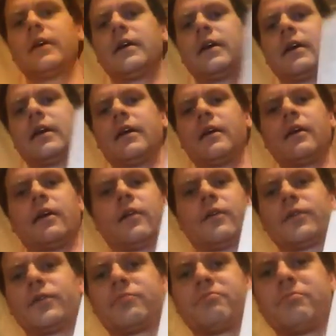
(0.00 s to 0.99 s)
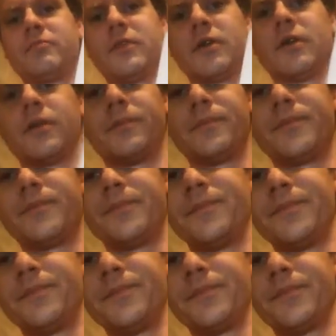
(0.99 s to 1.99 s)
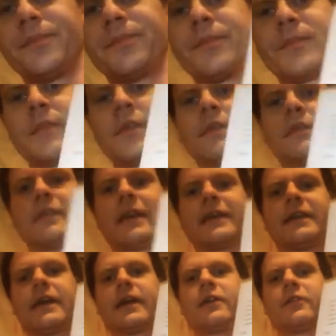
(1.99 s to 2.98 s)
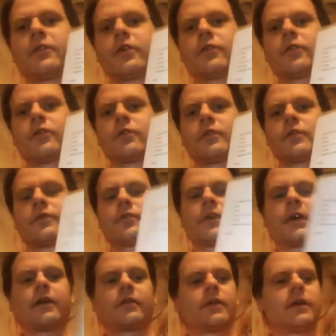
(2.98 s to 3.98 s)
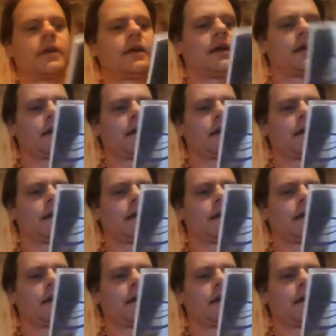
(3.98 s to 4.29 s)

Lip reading: You know, that 90s alternative sound. I'm